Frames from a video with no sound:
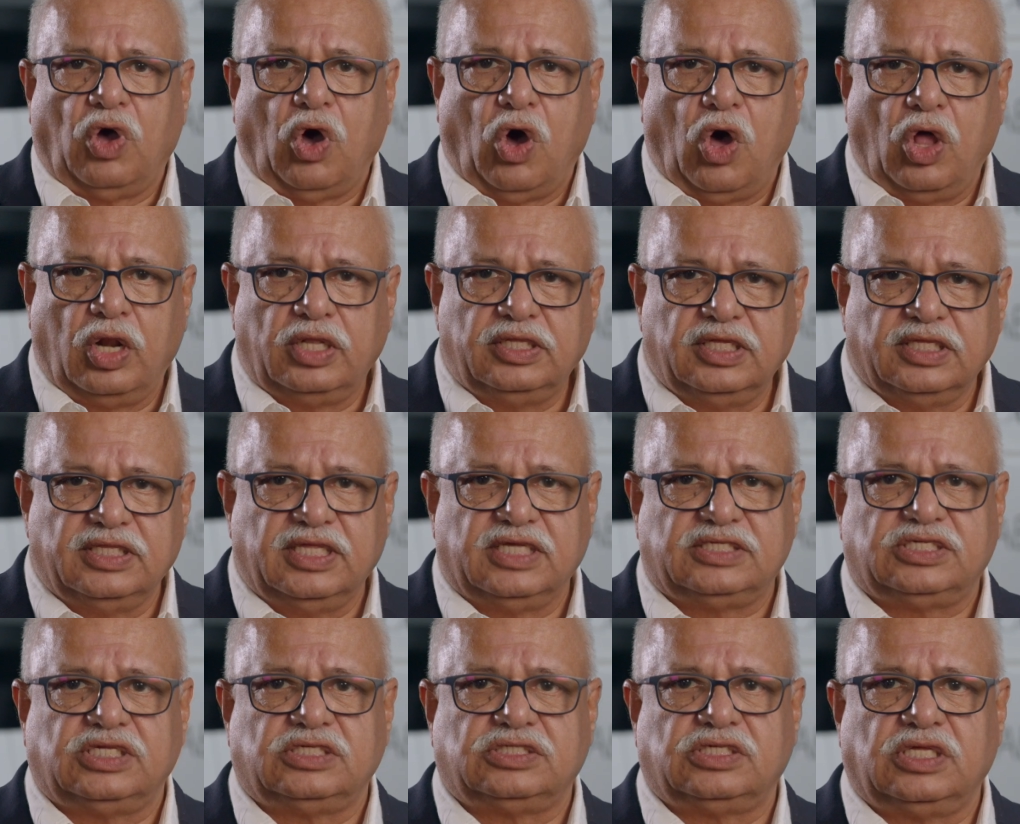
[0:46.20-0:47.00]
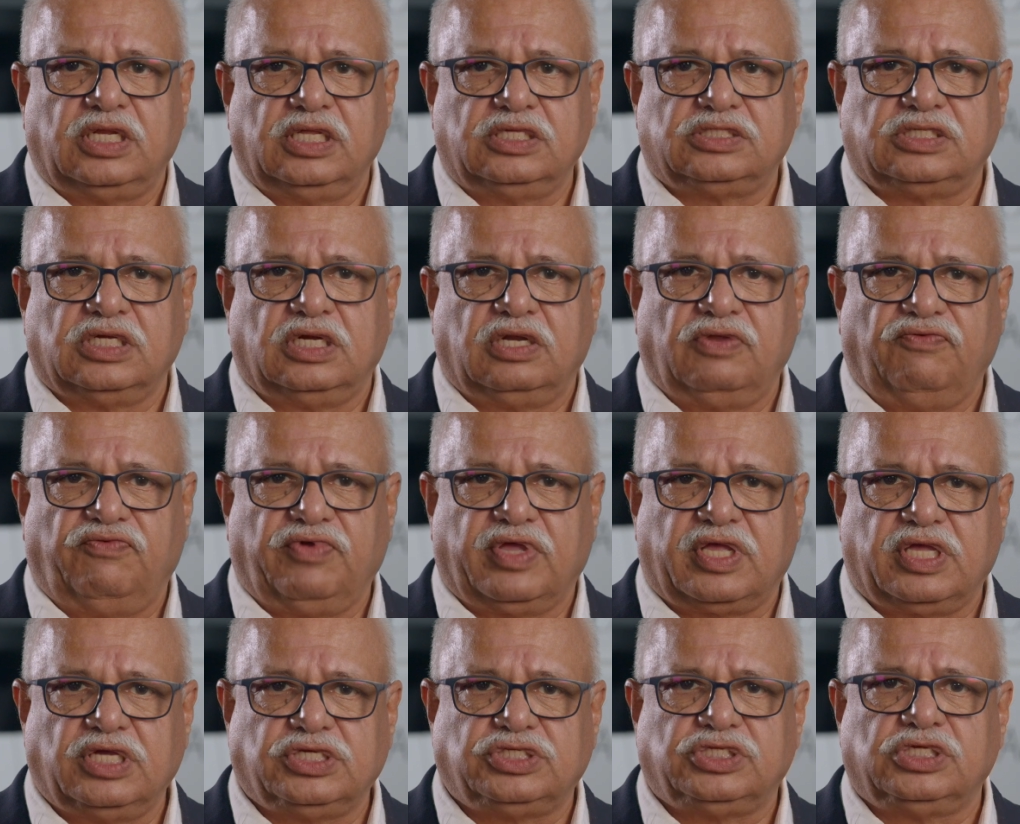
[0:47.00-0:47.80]
all the necessary
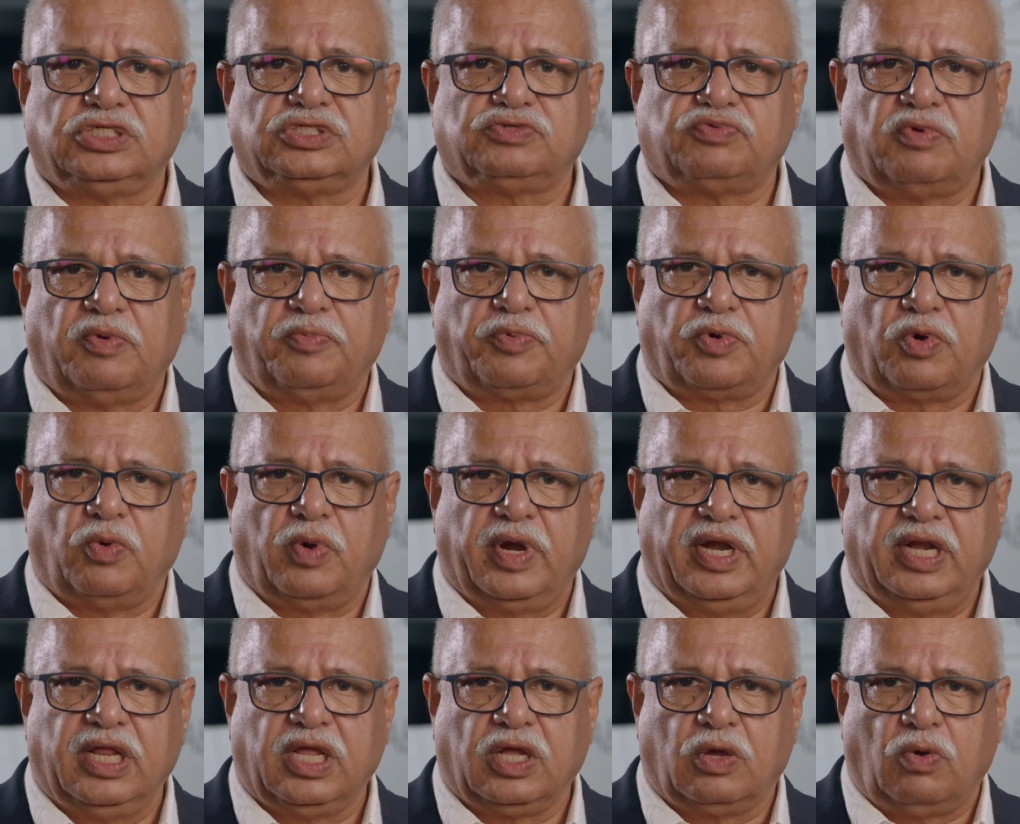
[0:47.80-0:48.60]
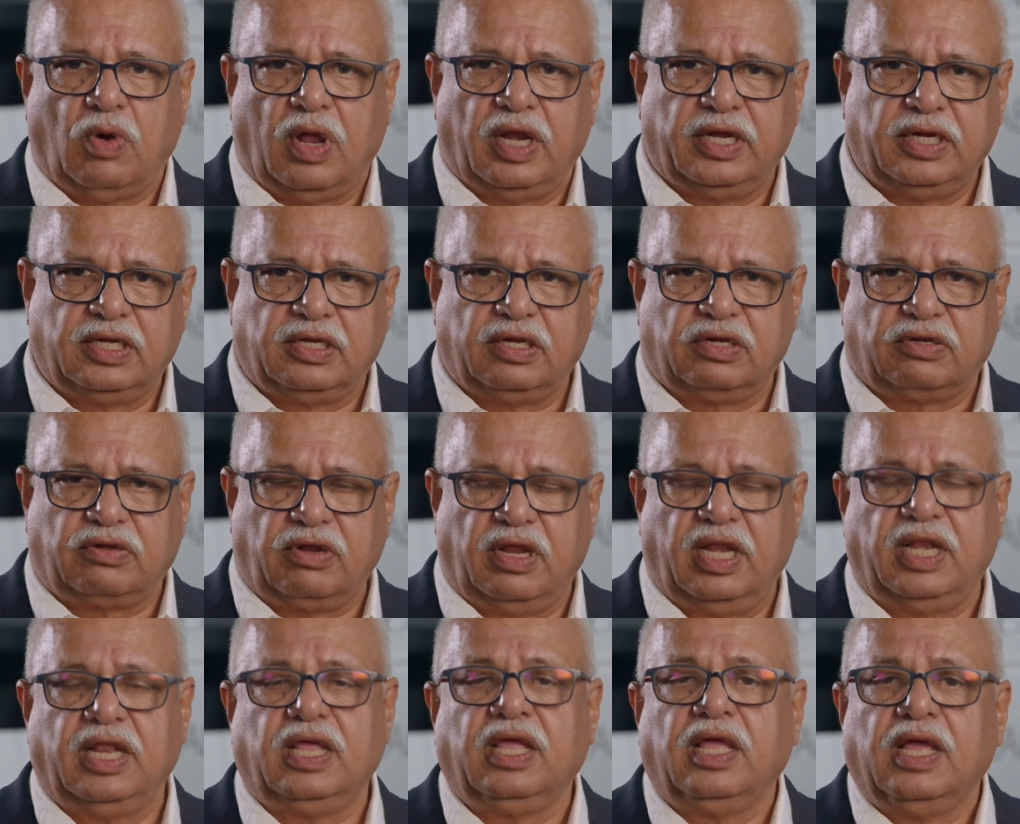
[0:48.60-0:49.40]
certifications for providing quality
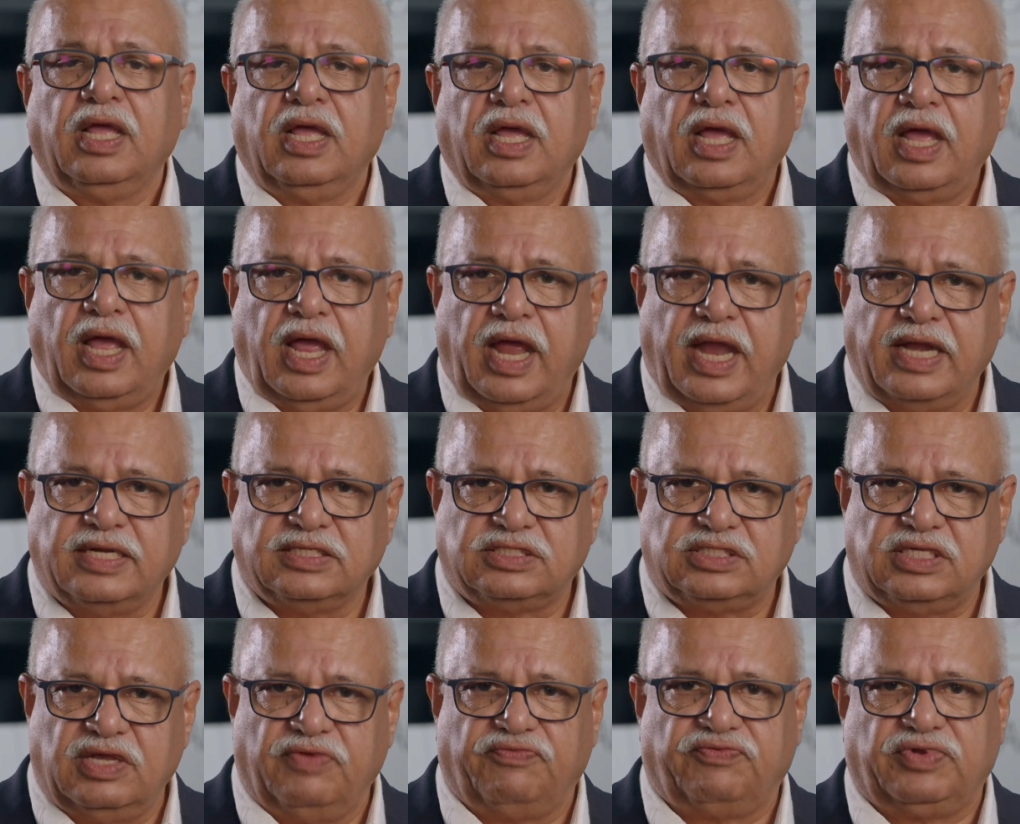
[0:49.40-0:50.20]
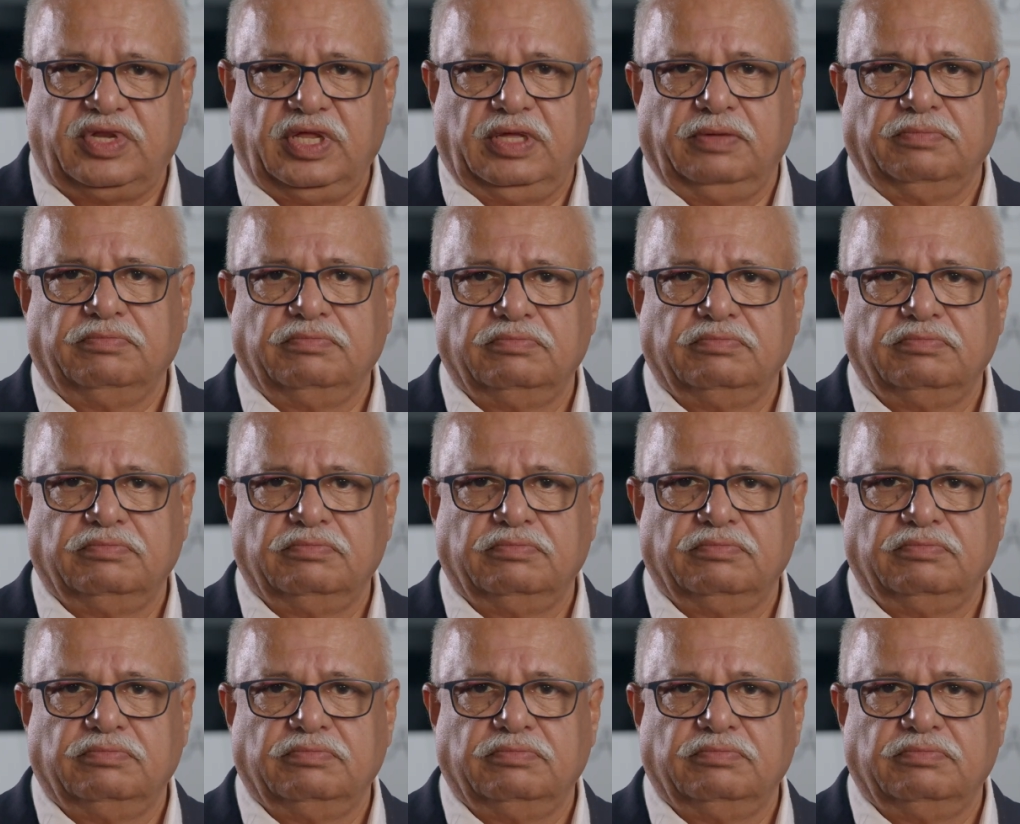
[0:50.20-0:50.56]
training and safety.